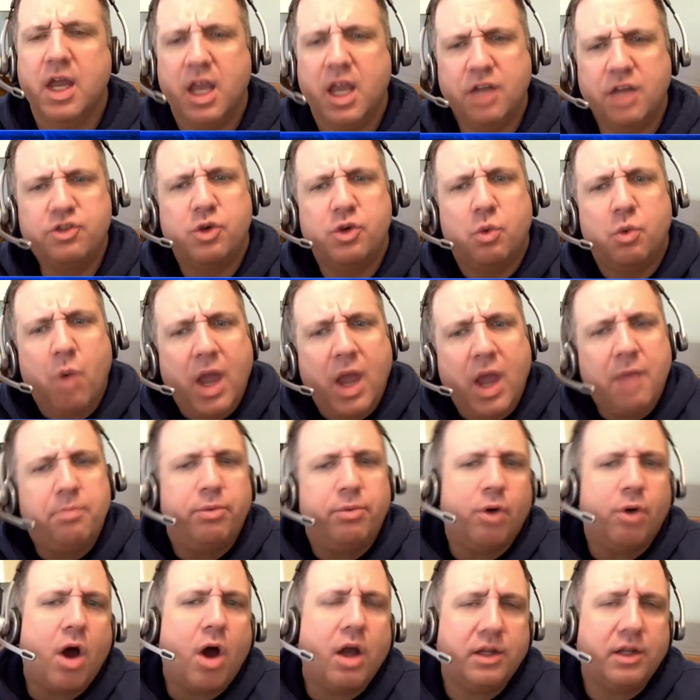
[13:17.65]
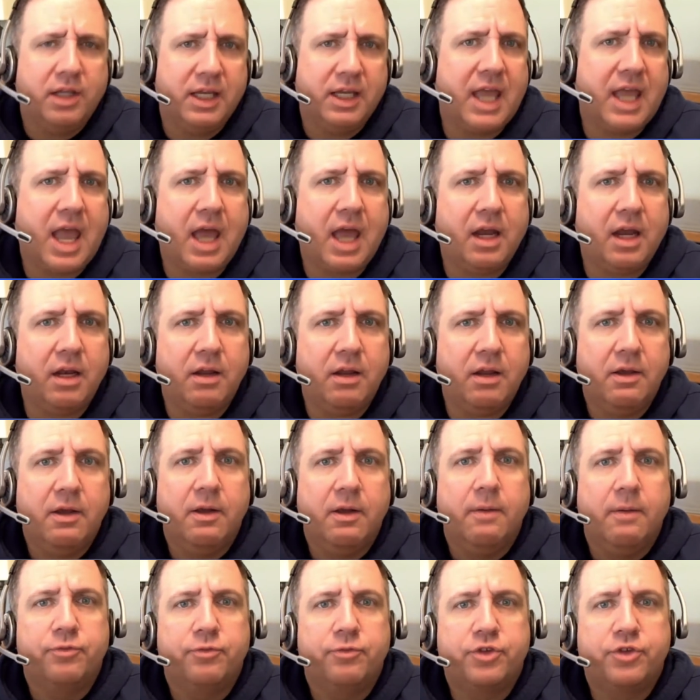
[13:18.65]
It's a way broadly, again,
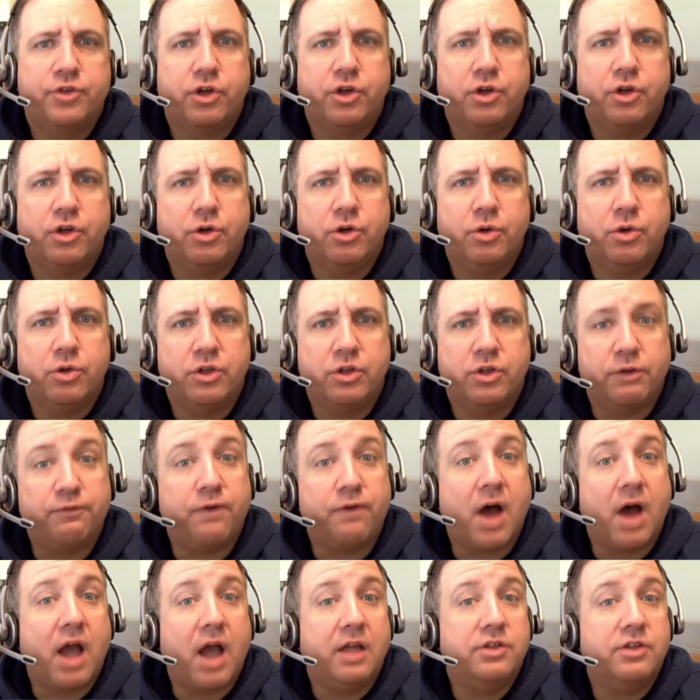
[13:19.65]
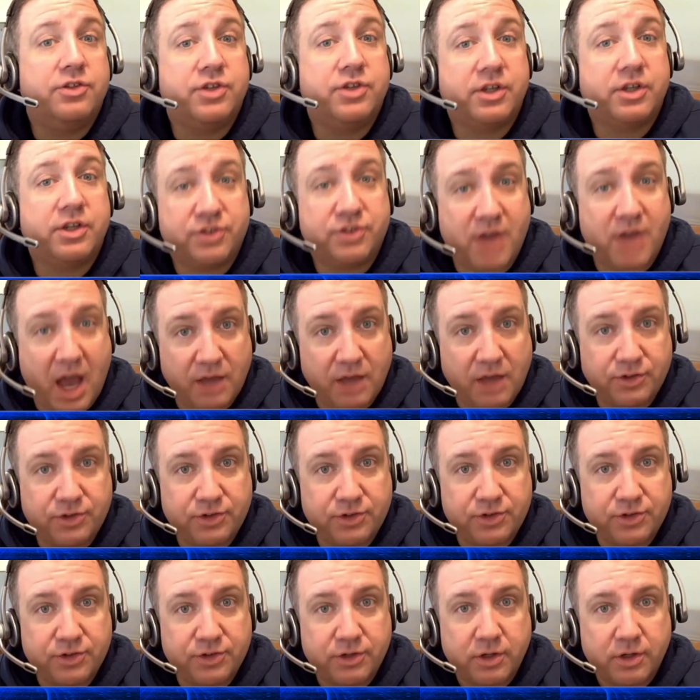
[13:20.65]
to define
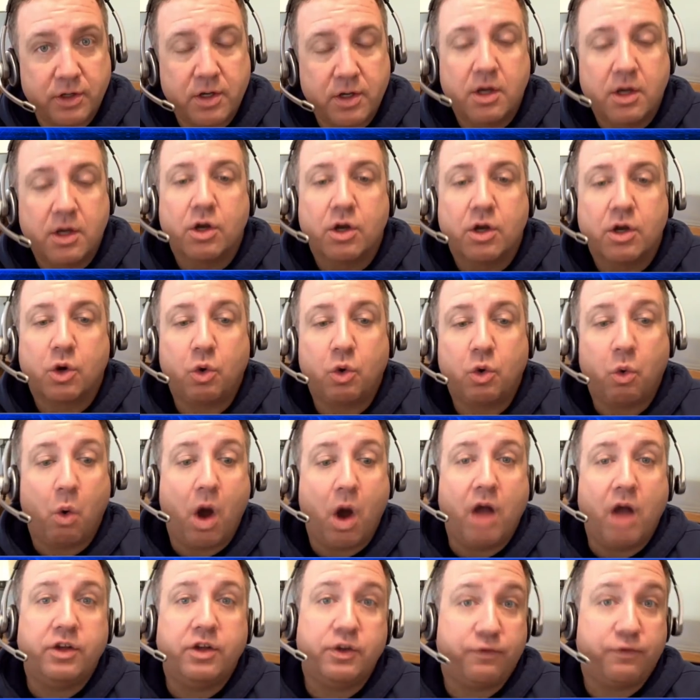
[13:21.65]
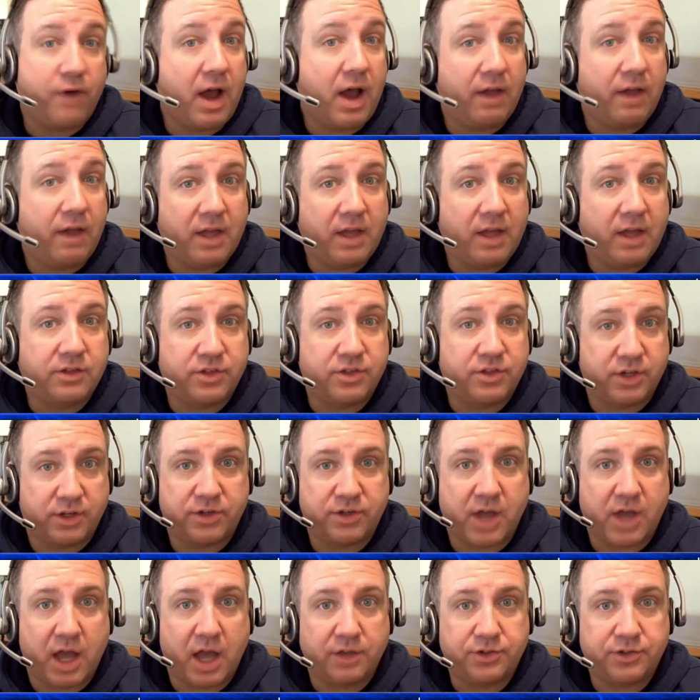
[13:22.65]
success, quantify that
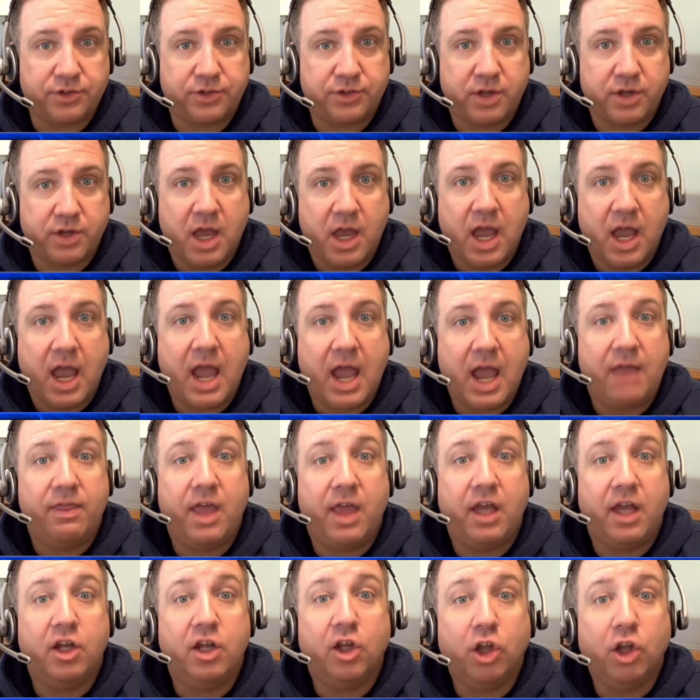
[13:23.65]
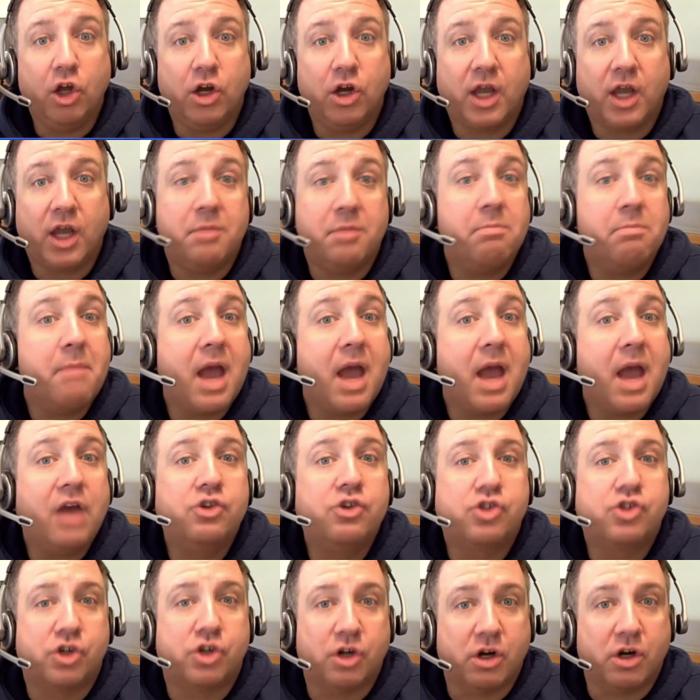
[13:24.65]
success, and then look and
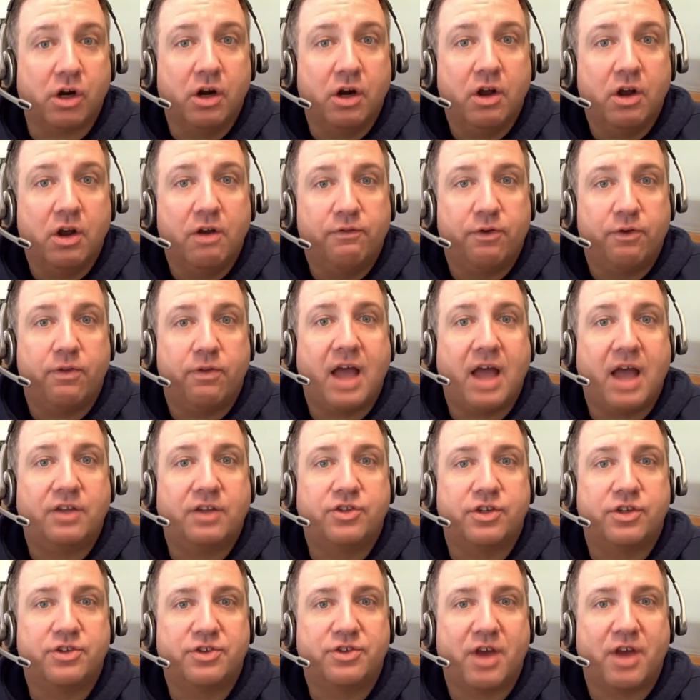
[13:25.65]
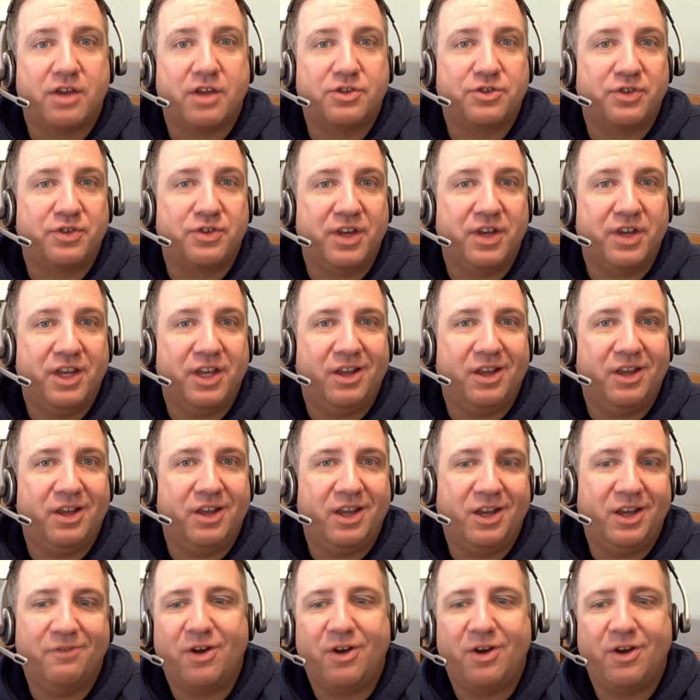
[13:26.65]
measure for that success in a,
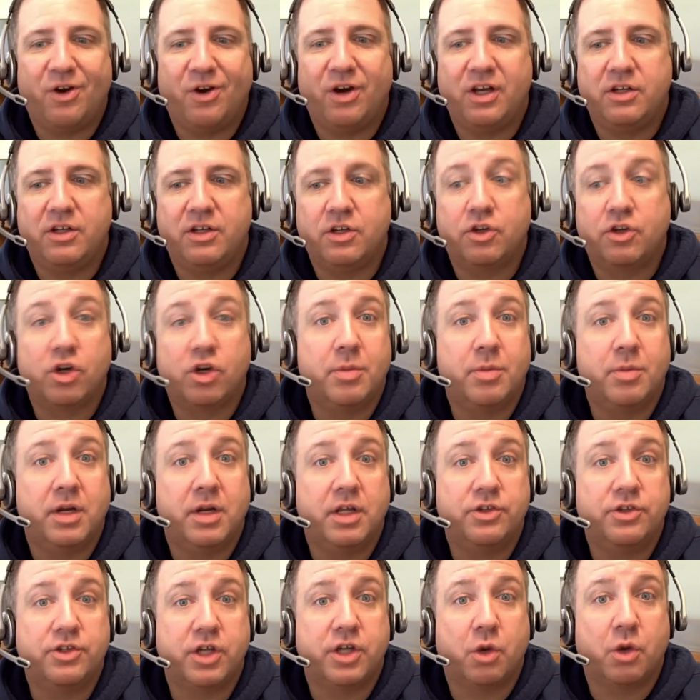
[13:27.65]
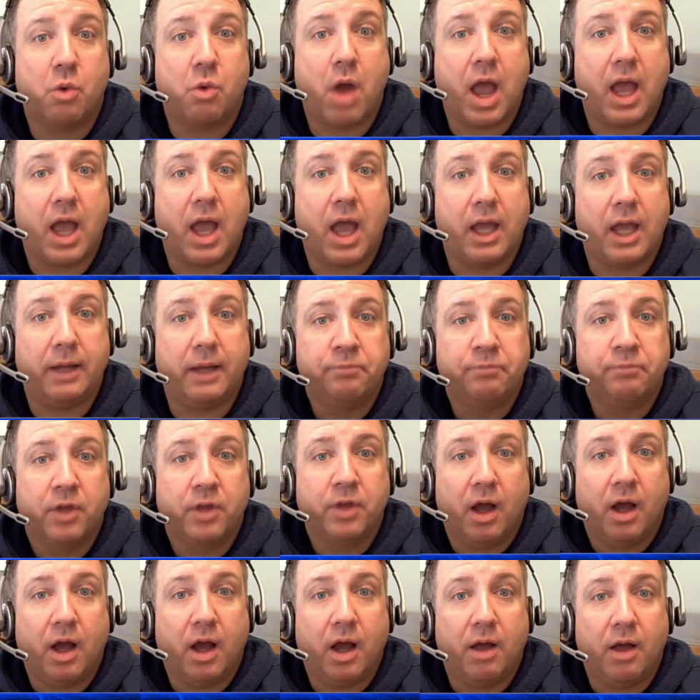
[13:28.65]
in a very deterministic way.
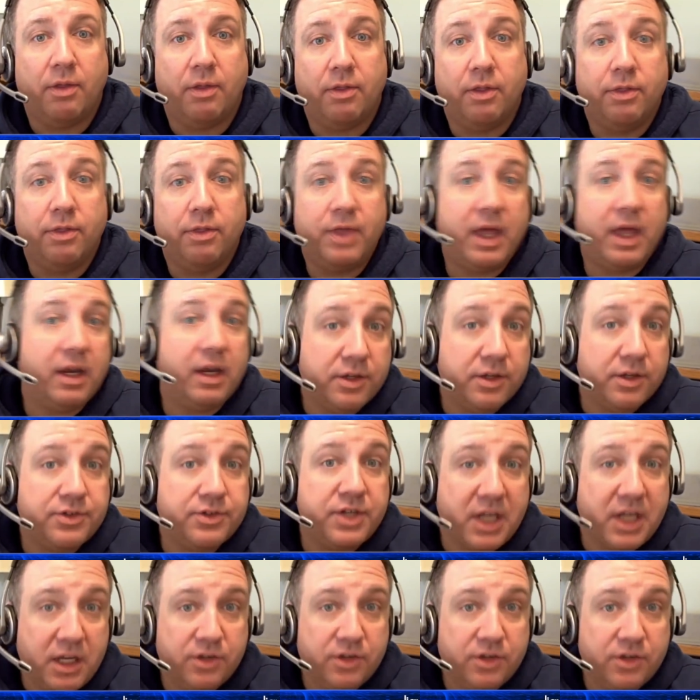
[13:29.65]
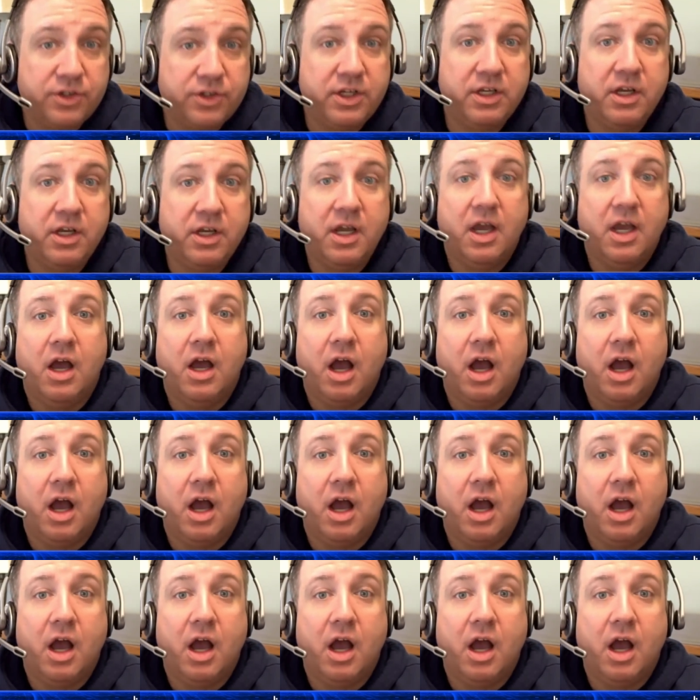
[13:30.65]
Uh, that is easy